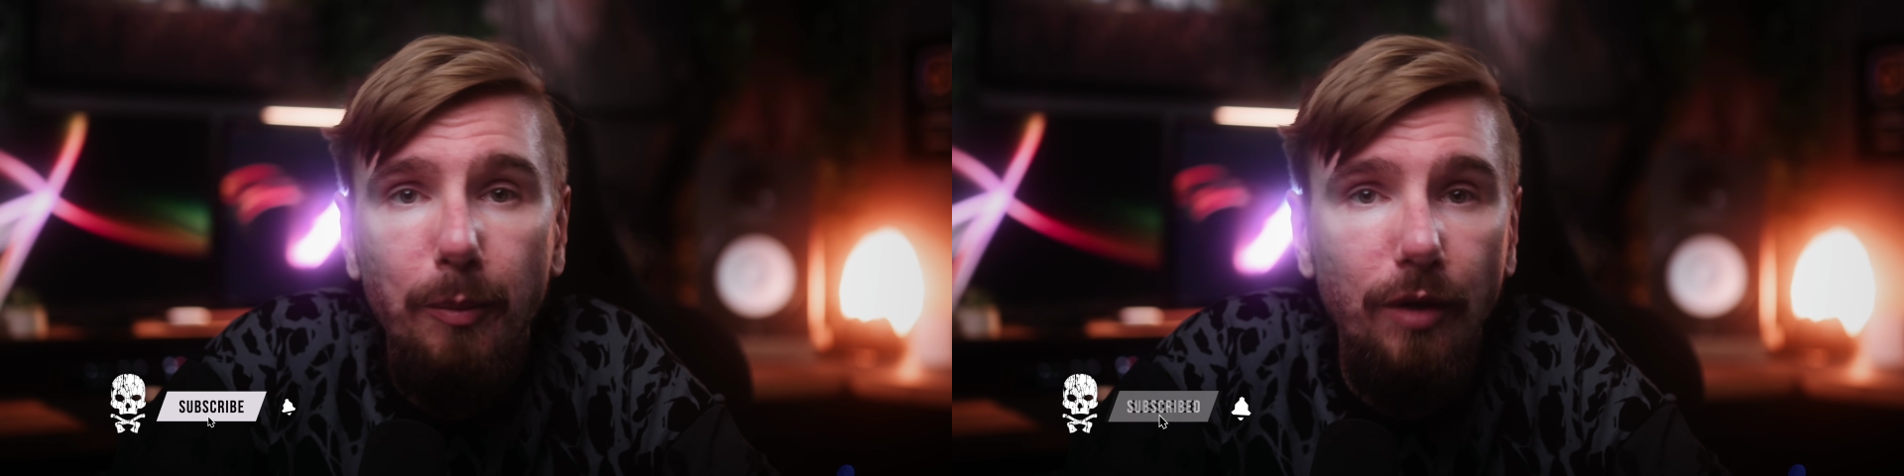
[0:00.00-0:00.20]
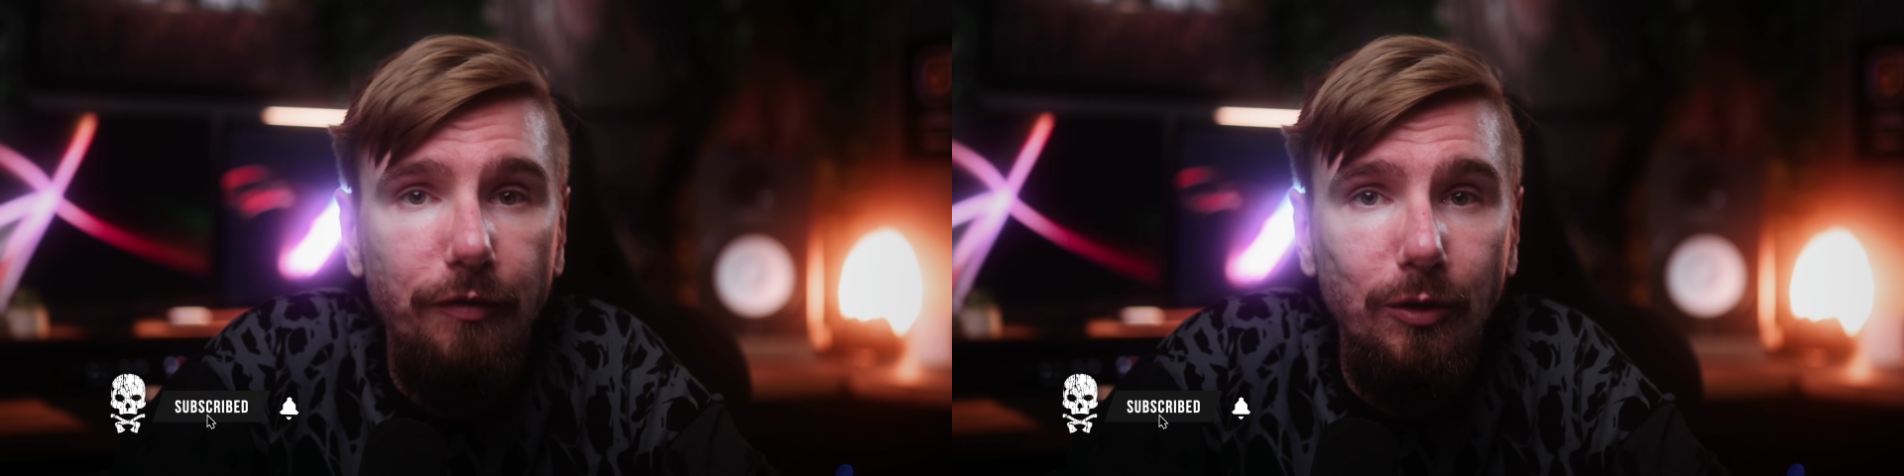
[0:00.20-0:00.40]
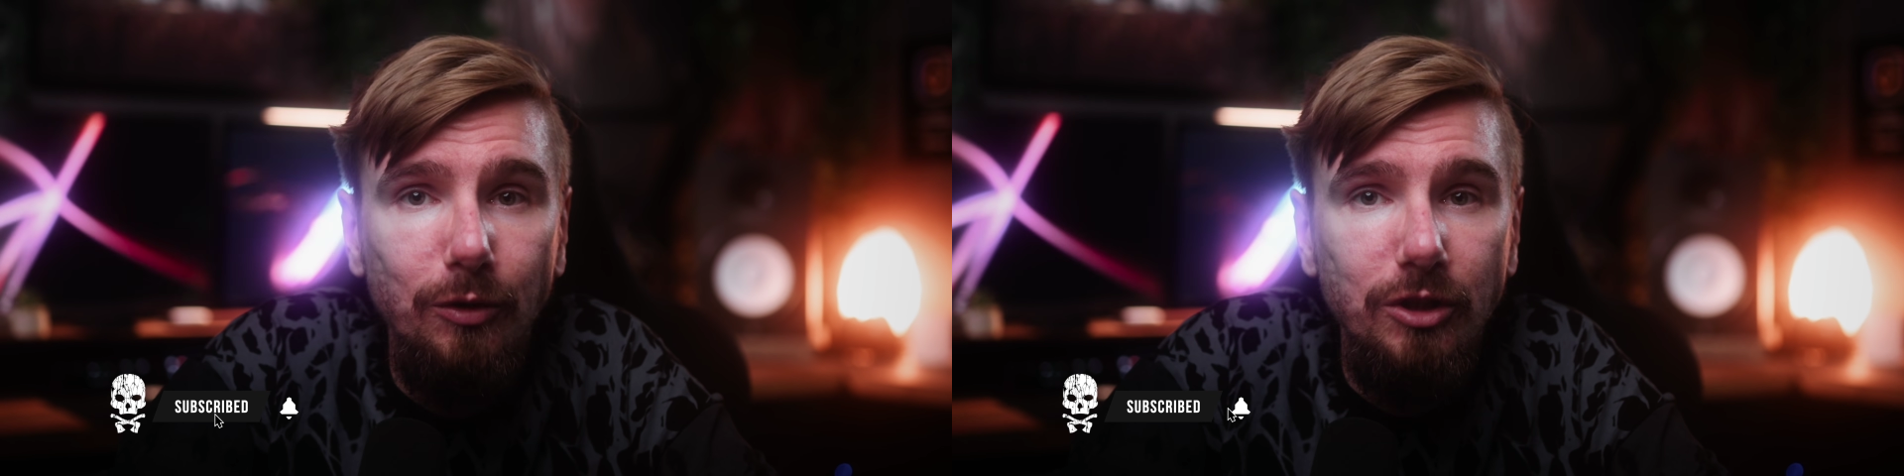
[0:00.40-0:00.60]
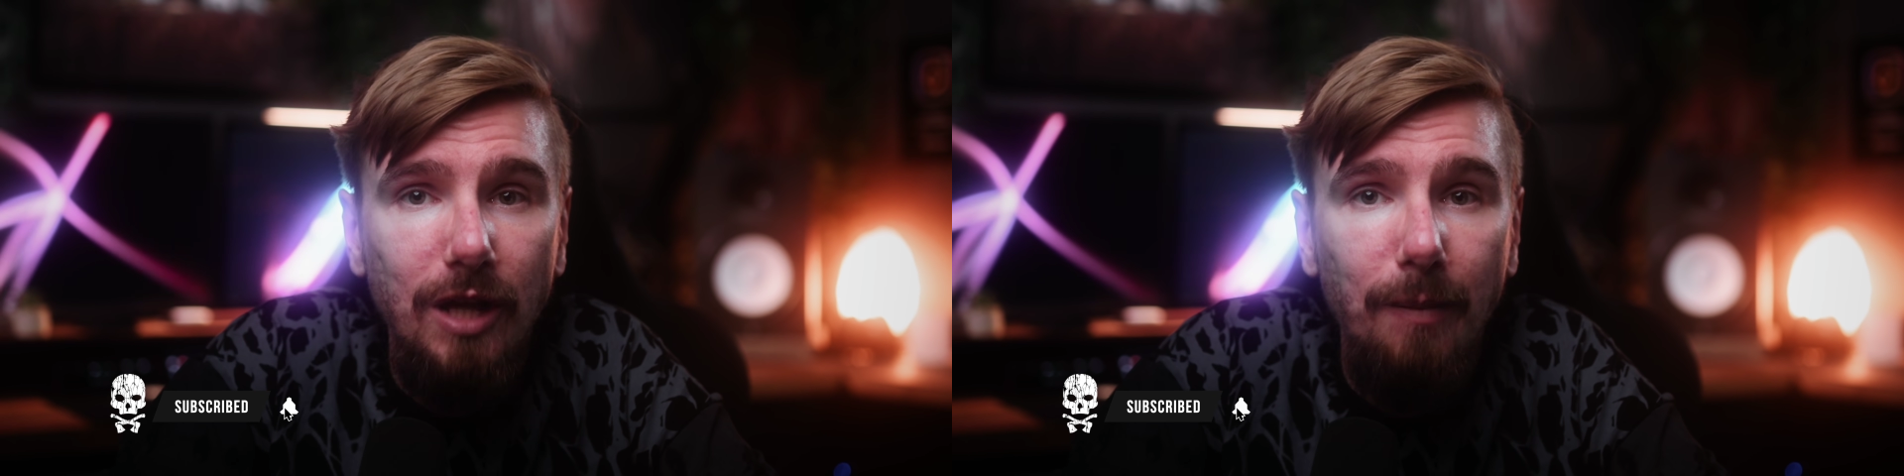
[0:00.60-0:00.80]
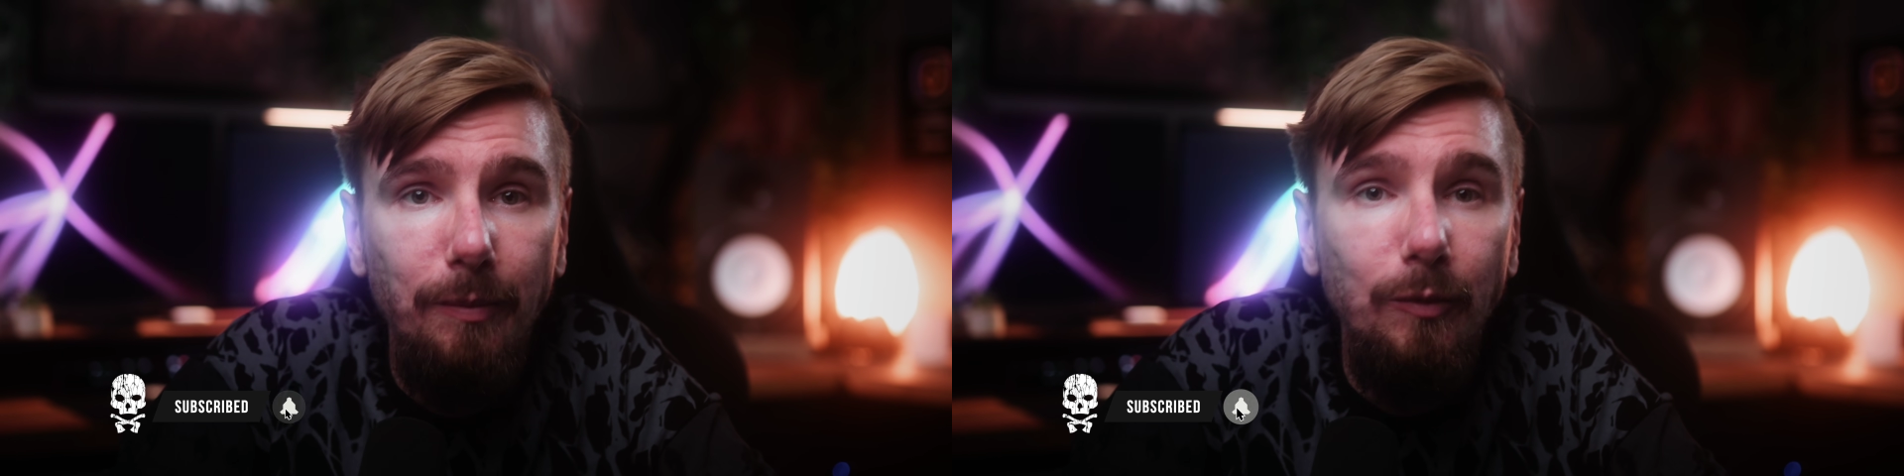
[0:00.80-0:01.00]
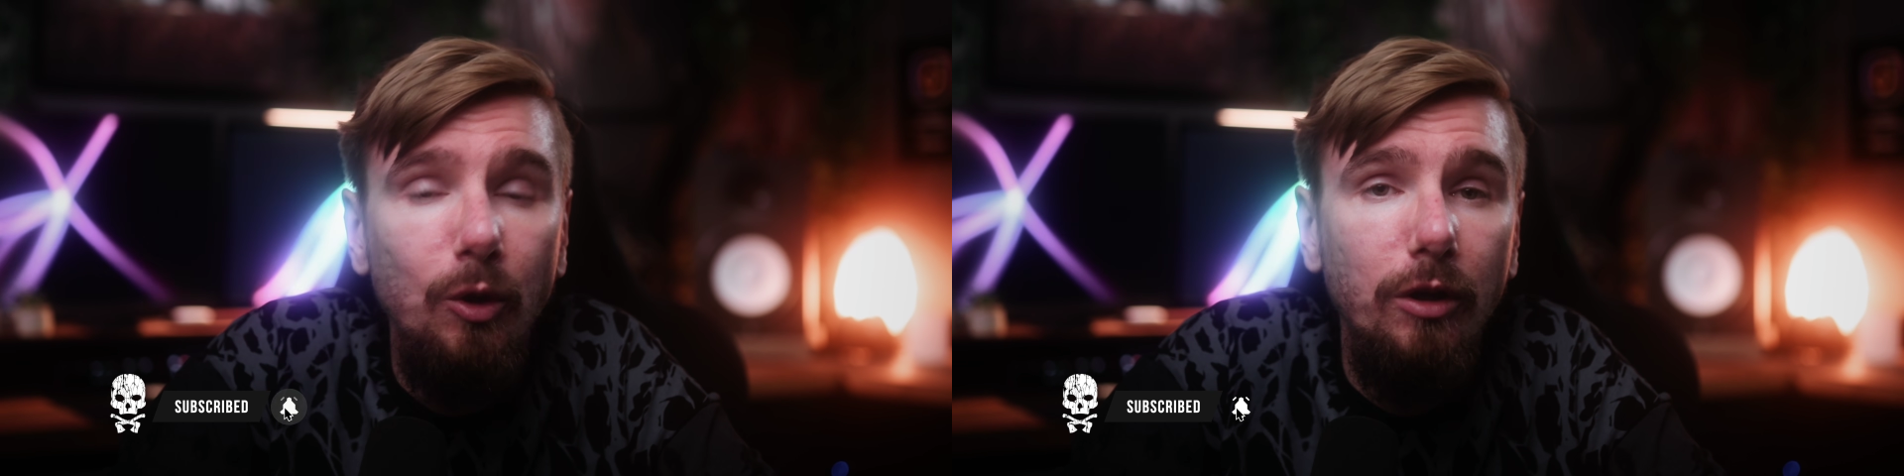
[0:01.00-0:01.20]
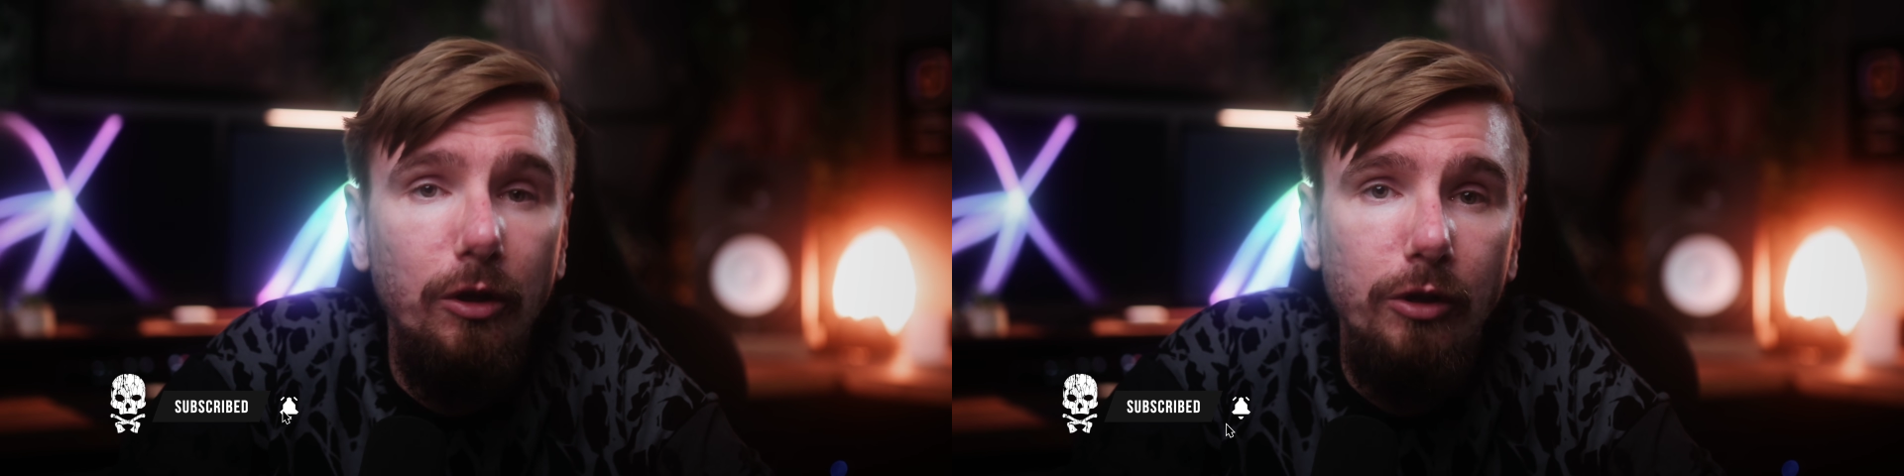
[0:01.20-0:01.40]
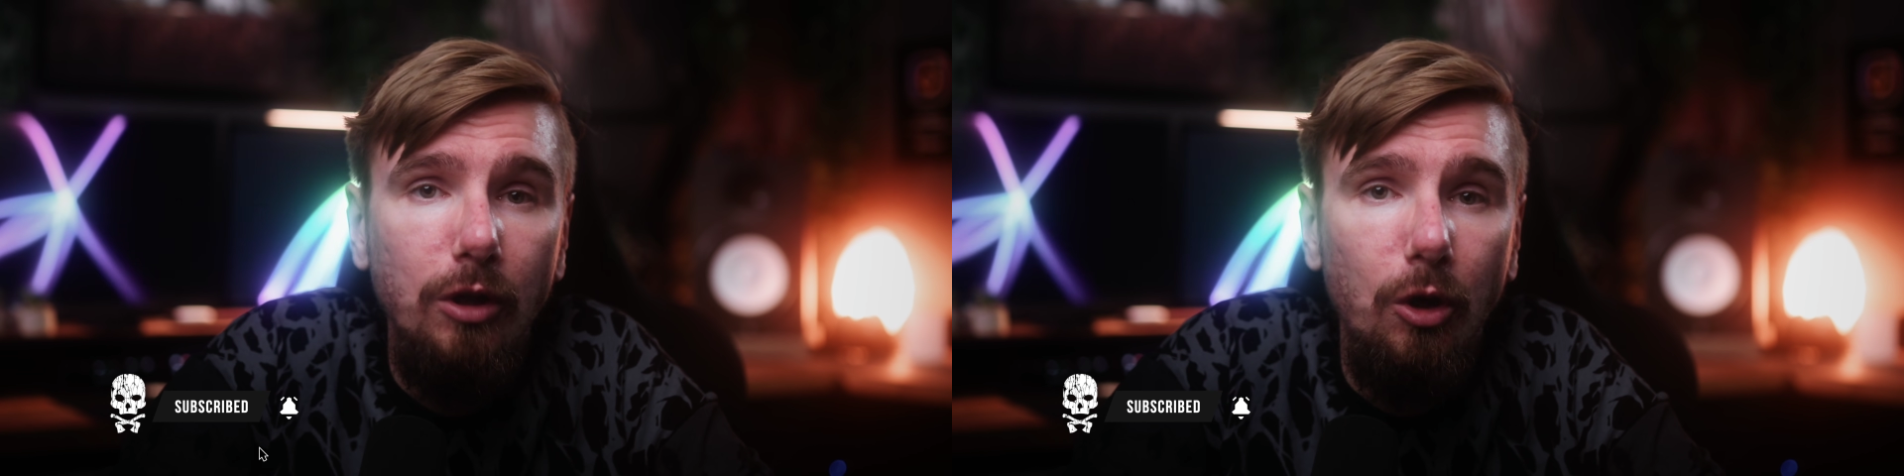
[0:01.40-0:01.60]
bird photos sharp, you're
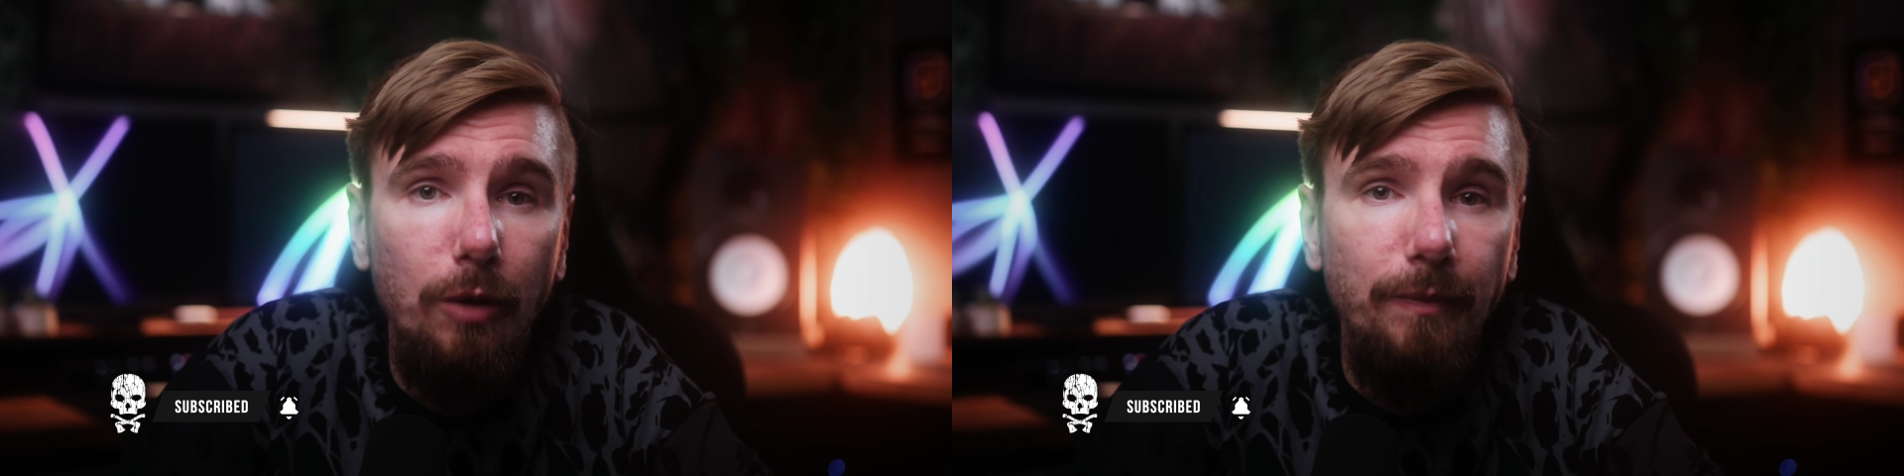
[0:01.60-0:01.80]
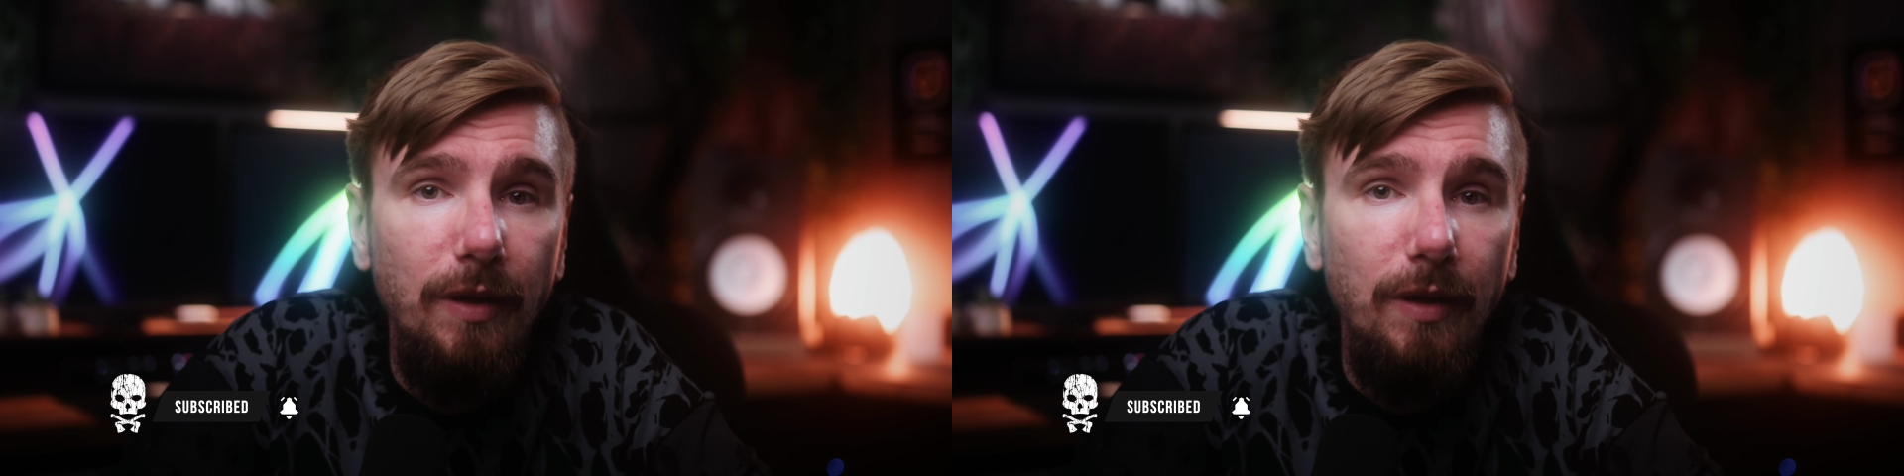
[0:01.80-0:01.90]
not alone.